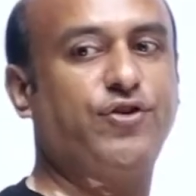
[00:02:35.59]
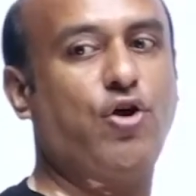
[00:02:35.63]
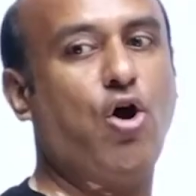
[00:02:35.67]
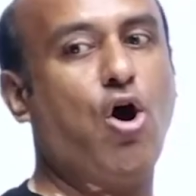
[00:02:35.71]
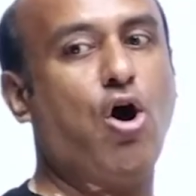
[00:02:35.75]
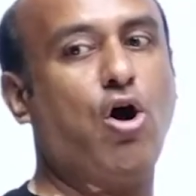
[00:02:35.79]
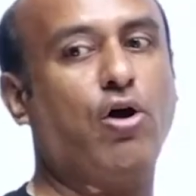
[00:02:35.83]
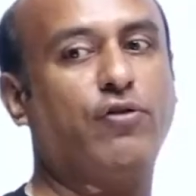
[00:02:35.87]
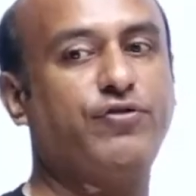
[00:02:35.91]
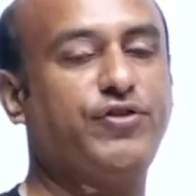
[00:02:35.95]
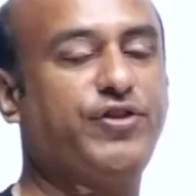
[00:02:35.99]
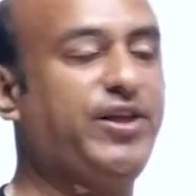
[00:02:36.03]

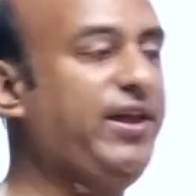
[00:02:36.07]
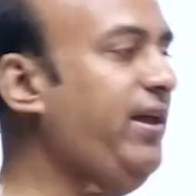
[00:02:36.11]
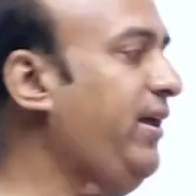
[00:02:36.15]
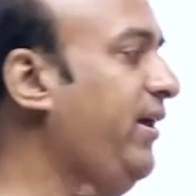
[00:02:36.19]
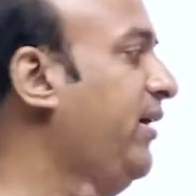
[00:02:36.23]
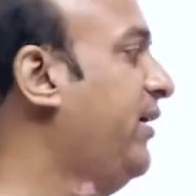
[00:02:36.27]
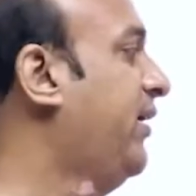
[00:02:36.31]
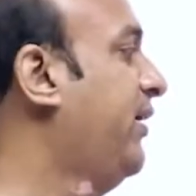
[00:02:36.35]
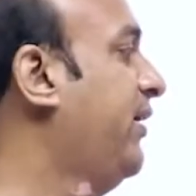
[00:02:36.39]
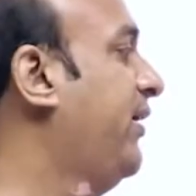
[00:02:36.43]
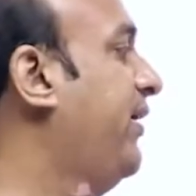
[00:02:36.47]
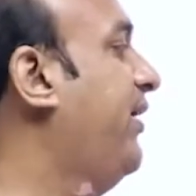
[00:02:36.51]
on the
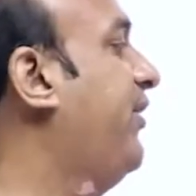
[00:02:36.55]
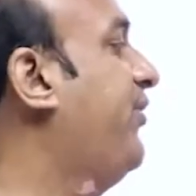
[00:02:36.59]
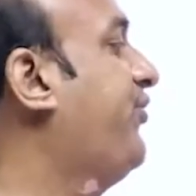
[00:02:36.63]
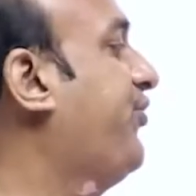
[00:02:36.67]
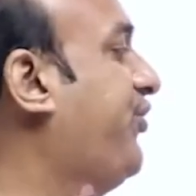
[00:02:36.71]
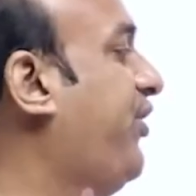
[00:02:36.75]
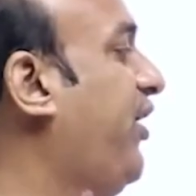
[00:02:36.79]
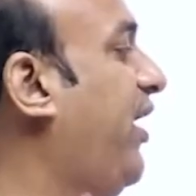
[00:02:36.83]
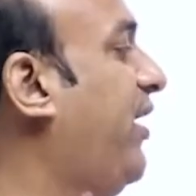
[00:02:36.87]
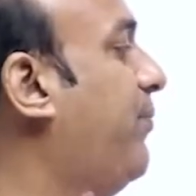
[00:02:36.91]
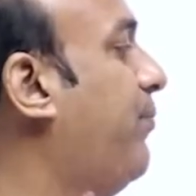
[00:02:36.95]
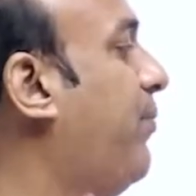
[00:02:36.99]

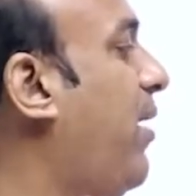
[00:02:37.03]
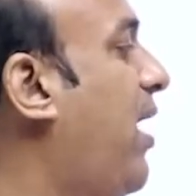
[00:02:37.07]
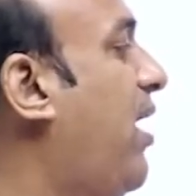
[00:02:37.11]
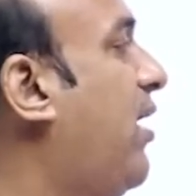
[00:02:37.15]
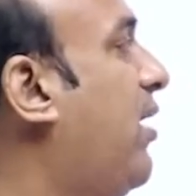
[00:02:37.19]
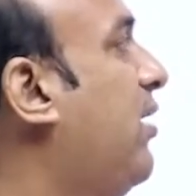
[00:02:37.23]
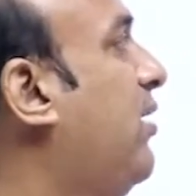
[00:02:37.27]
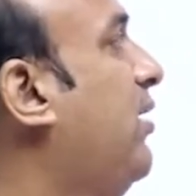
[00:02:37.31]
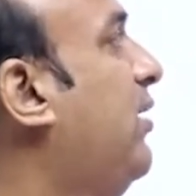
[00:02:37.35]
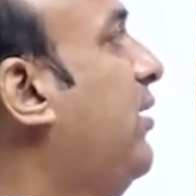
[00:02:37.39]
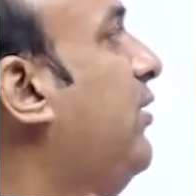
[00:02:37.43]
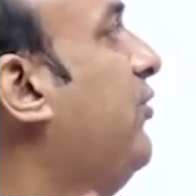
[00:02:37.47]
stigma.
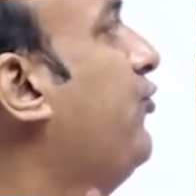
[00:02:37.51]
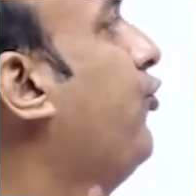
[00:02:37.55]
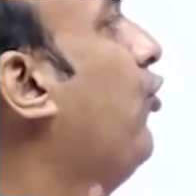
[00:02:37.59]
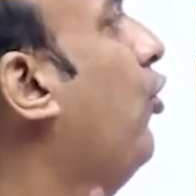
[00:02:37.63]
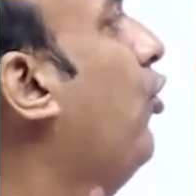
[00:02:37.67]
So